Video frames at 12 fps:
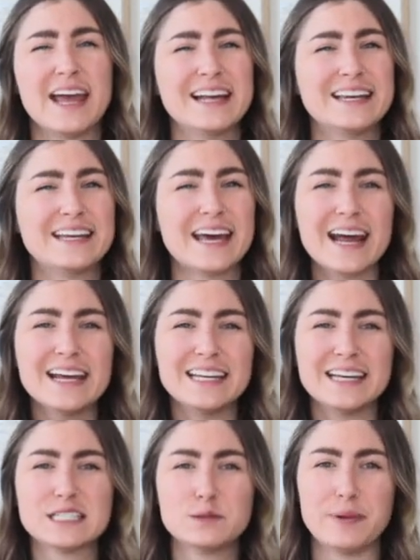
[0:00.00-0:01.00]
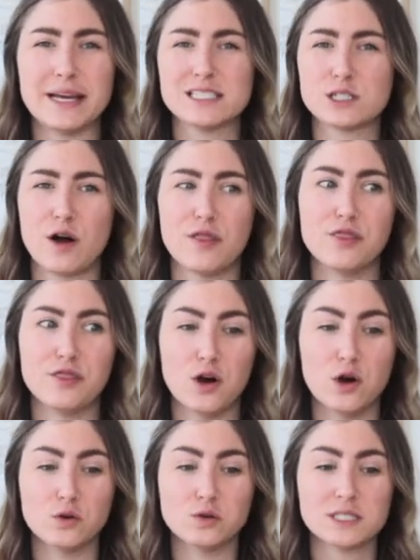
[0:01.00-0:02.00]
and get ideas based on
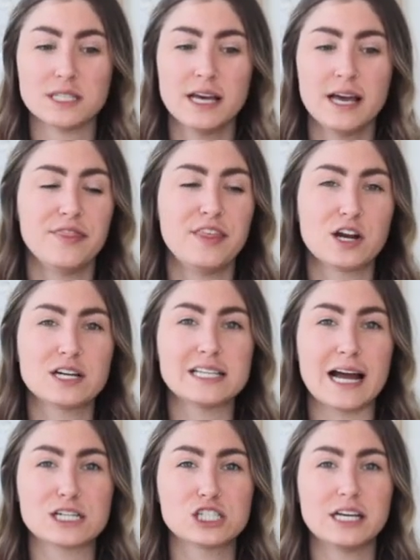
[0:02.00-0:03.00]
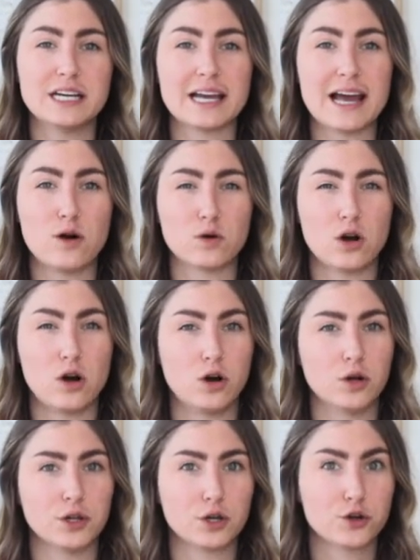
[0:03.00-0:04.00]
those. There's actually an account
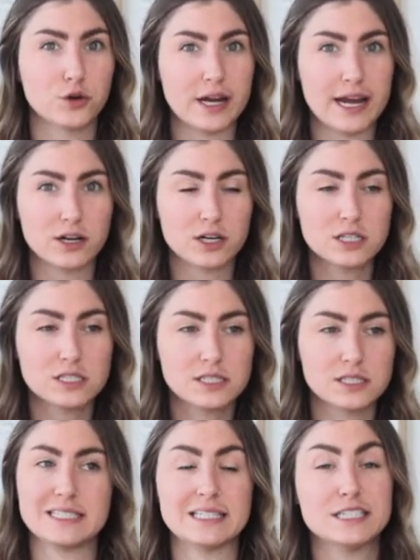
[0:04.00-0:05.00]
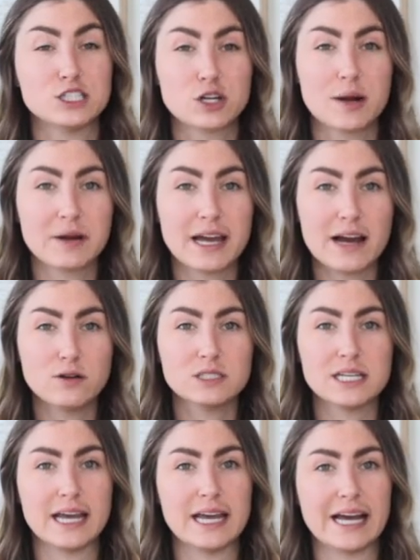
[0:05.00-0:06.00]
called Creators. It's an Instagram
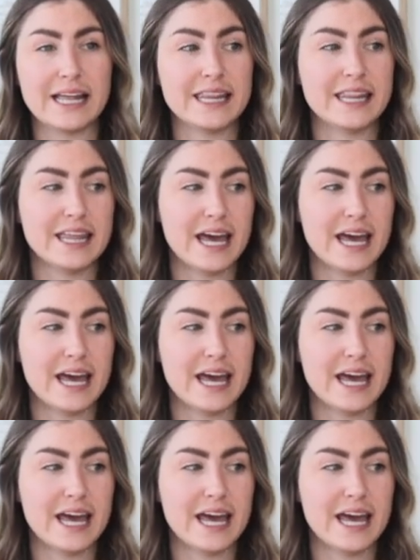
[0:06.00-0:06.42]
account and